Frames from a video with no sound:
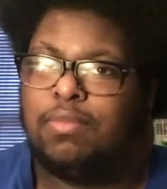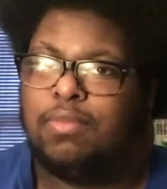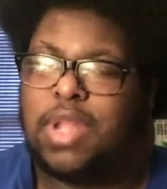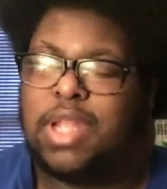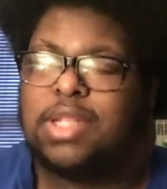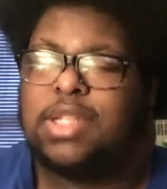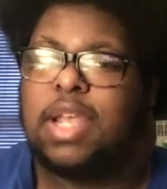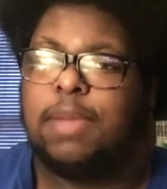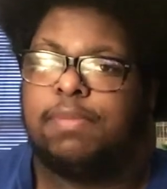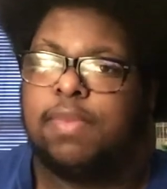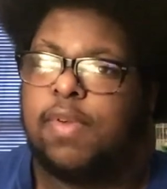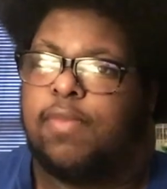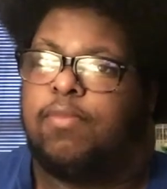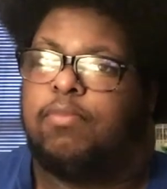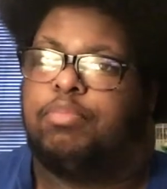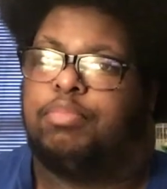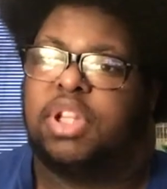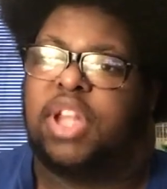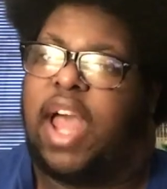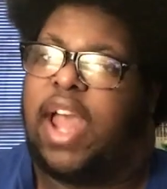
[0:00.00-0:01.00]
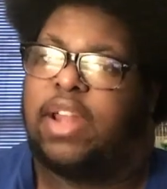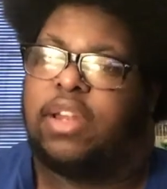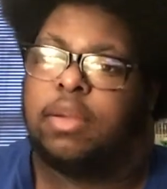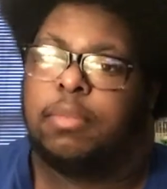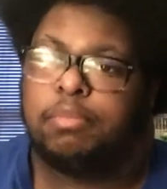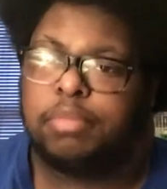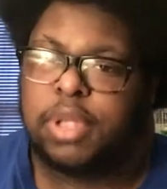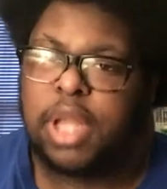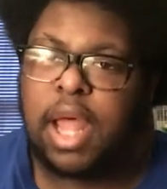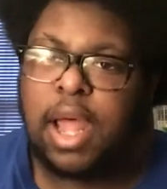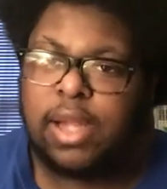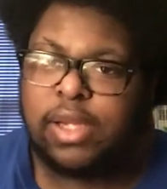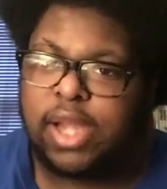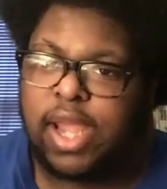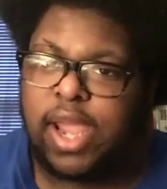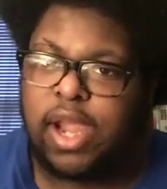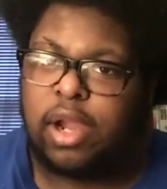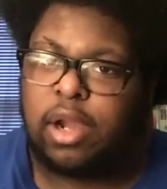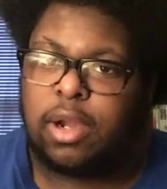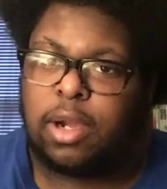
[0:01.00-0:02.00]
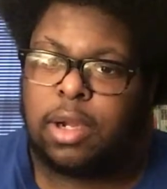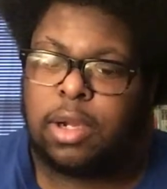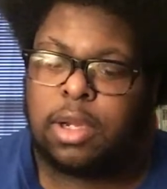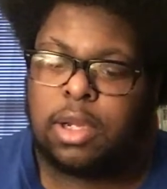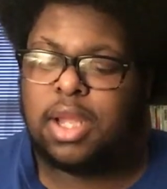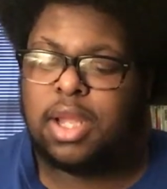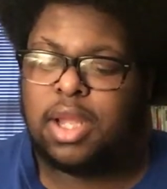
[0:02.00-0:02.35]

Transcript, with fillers: except with platinum blonde hair.